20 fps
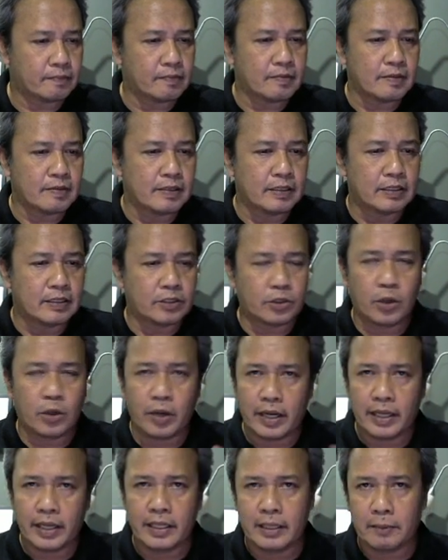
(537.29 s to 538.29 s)
So
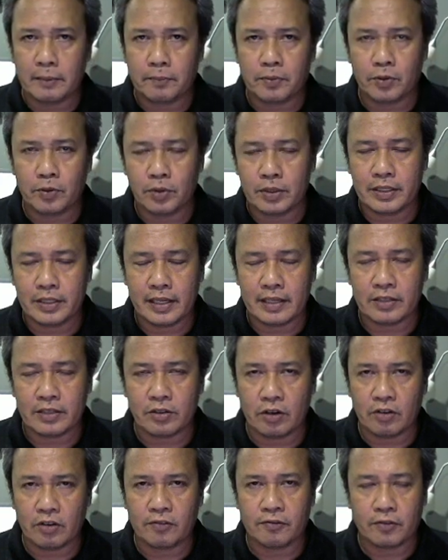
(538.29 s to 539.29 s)
in the
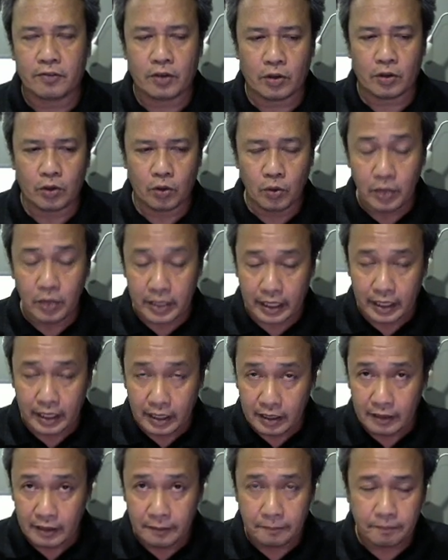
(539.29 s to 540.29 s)
process of
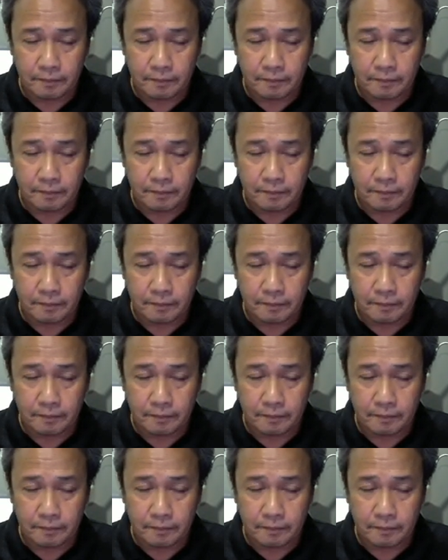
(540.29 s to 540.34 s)
cloning,